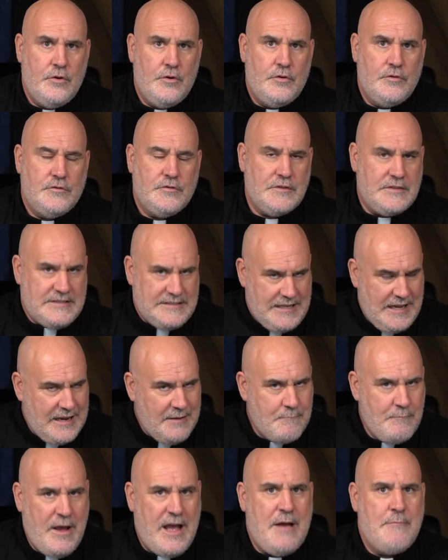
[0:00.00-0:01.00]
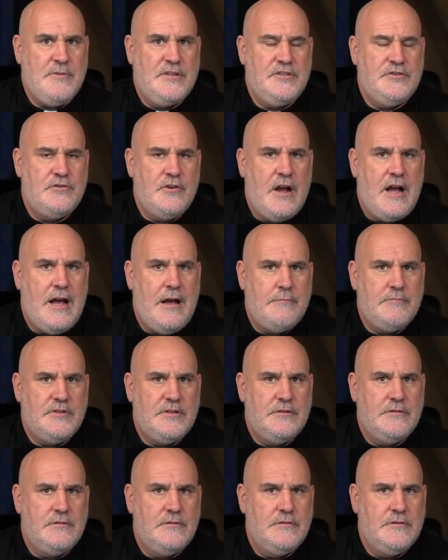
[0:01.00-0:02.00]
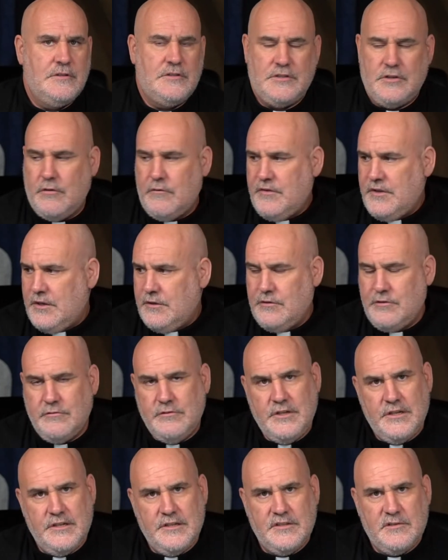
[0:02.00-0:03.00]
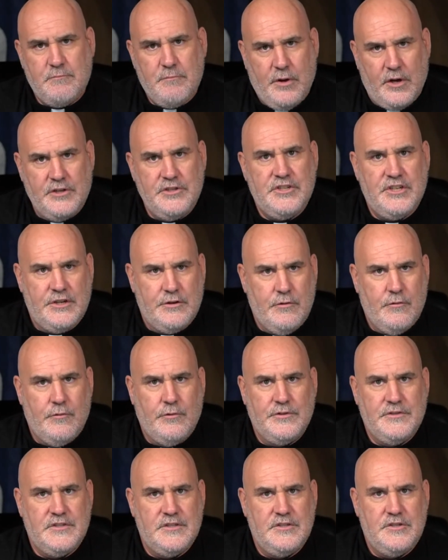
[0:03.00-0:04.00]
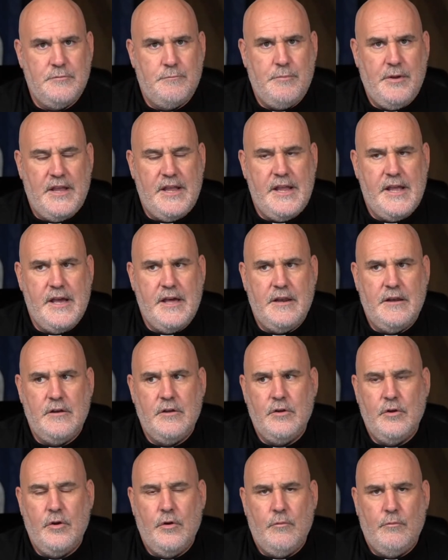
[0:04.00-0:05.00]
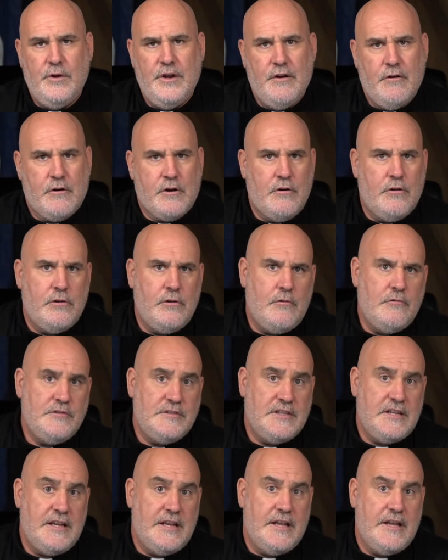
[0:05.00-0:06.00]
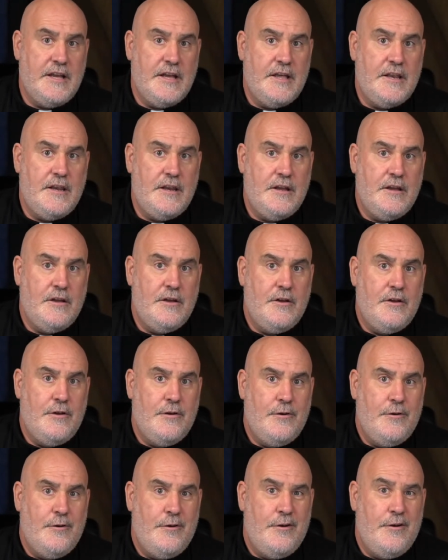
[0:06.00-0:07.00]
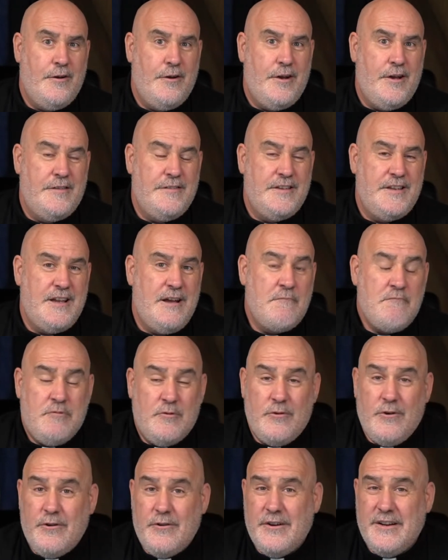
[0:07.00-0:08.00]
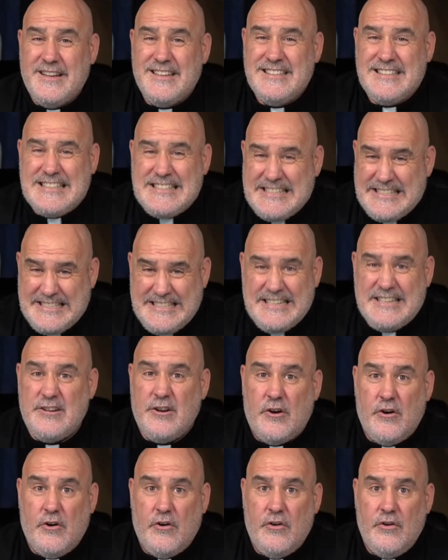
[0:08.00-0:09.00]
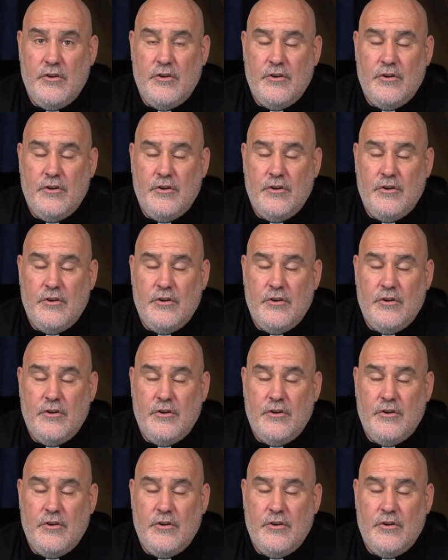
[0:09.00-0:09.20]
So the second bomb is dropped. The Soviet Union is punching holes in Japan. We are closing in, and the emperor is still